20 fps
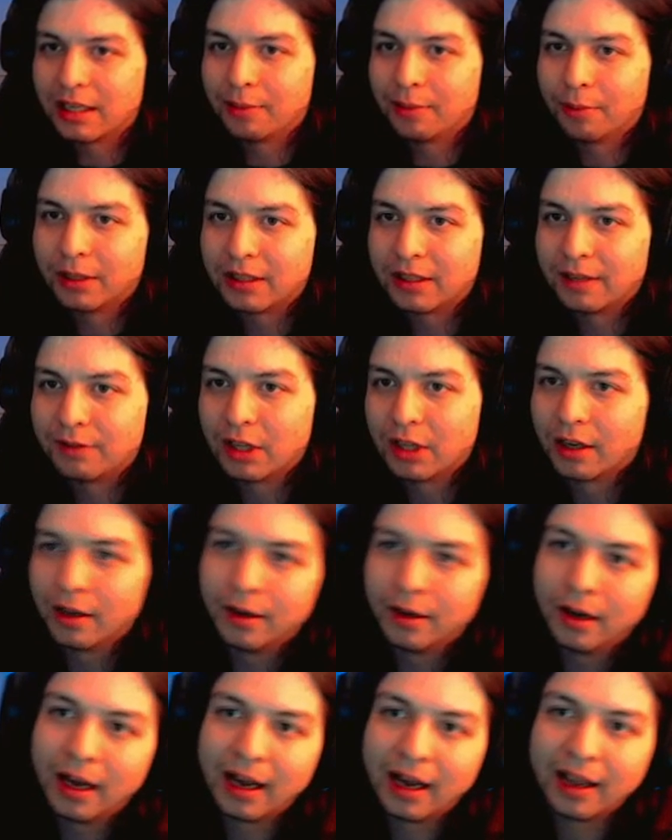what they've
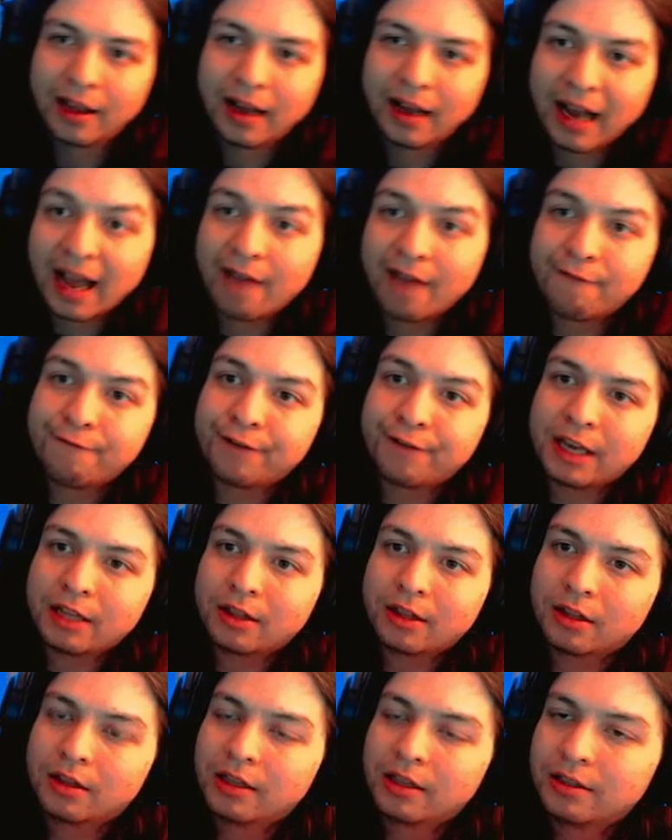done. I have
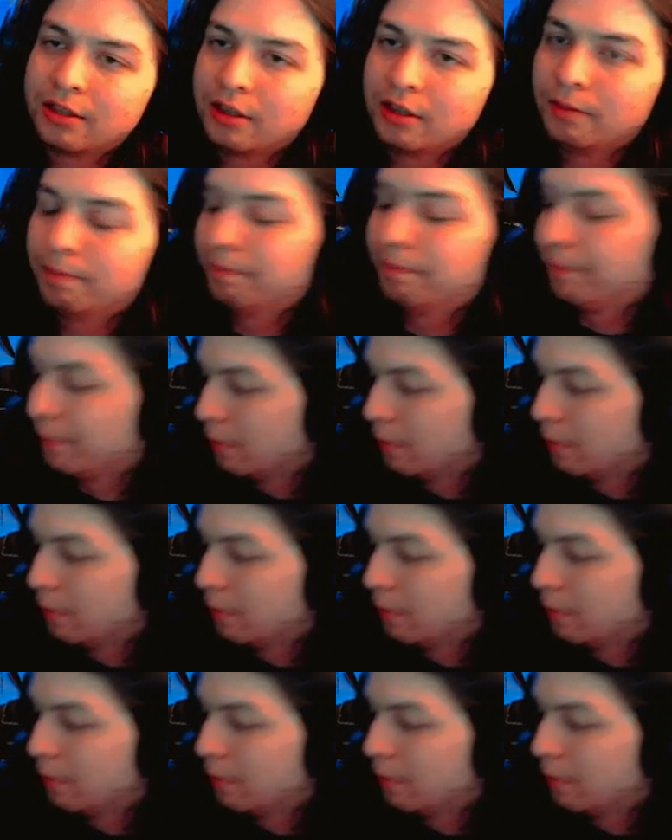faith in the team.